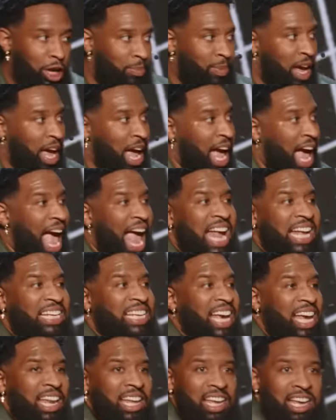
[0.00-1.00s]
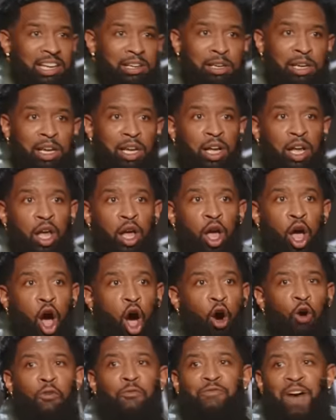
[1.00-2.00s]
up. Hey, Gideon,
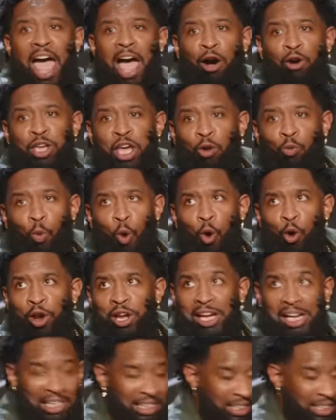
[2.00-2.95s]
oh valiant warrior.